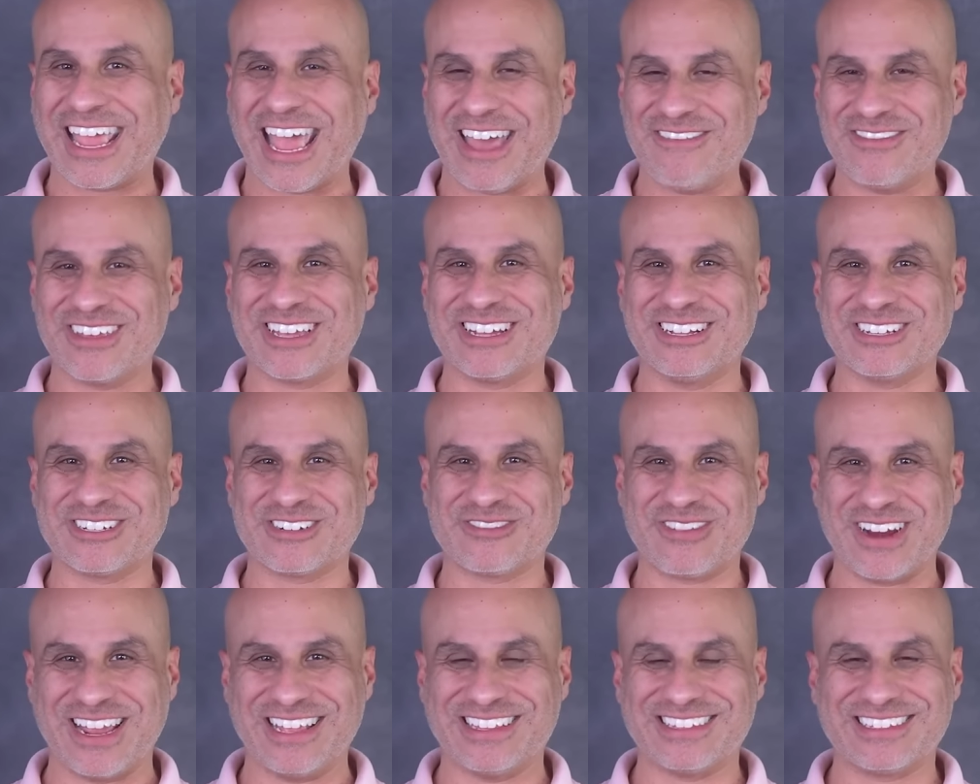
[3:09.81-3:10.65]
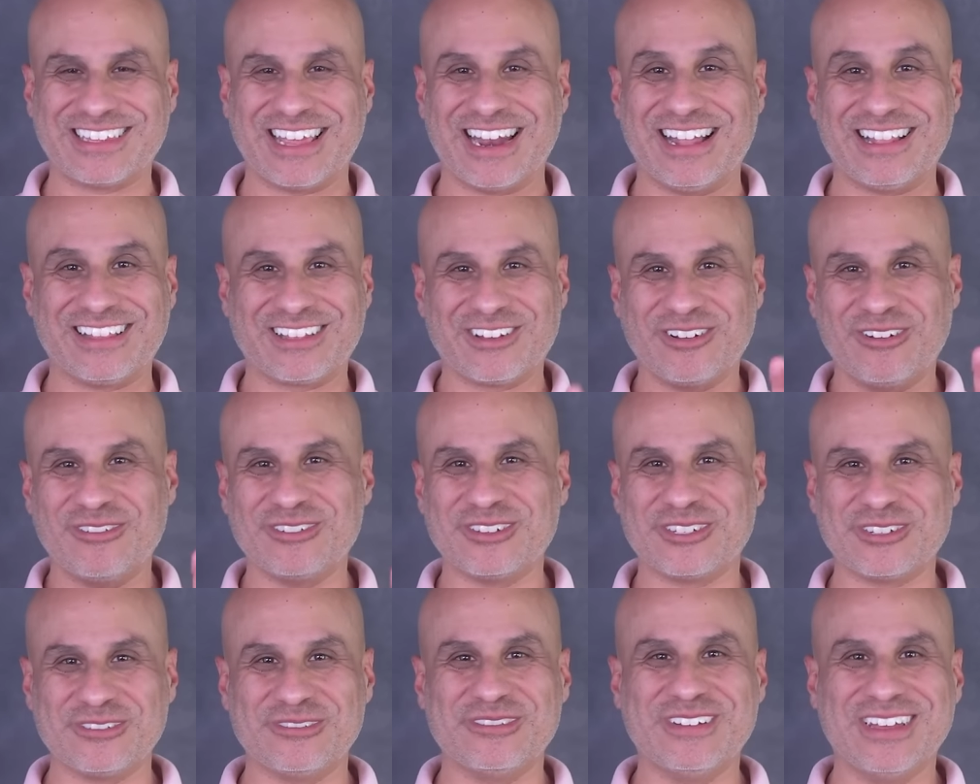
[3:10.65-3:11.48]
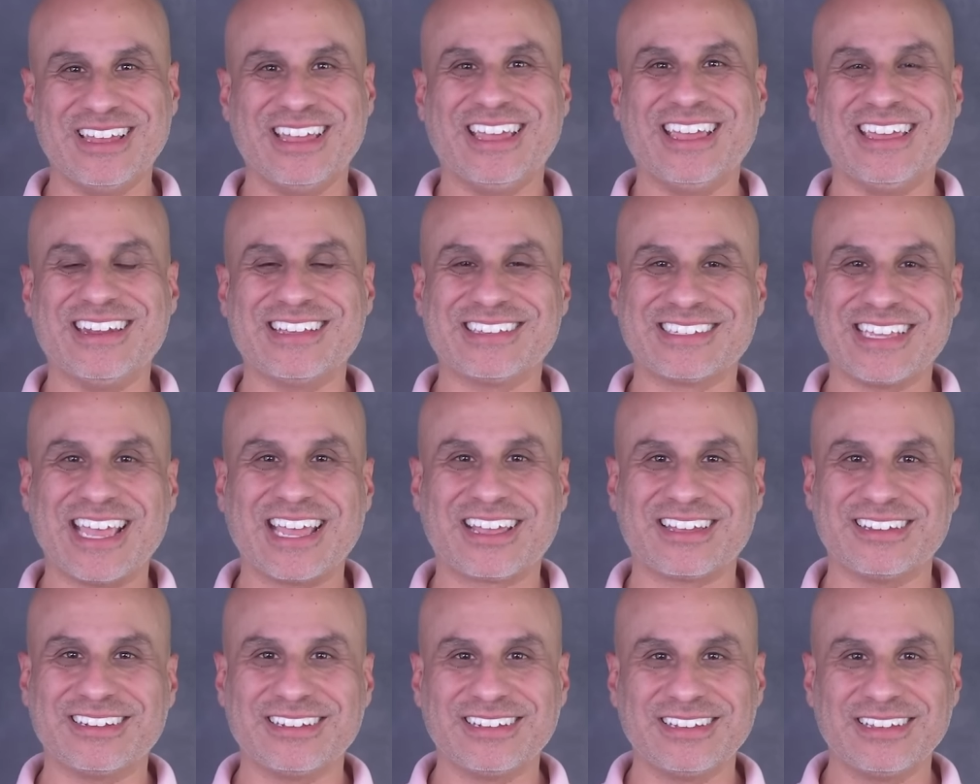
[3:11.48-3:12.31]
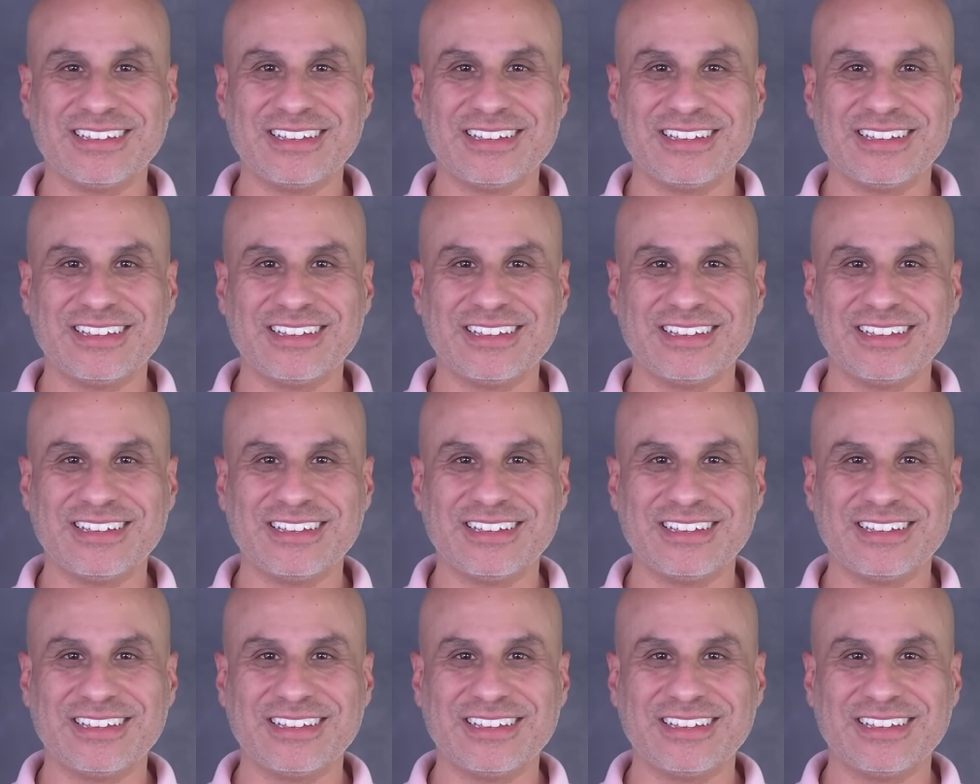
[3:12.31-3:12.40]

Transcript: chemical traits that I'll go into in a second.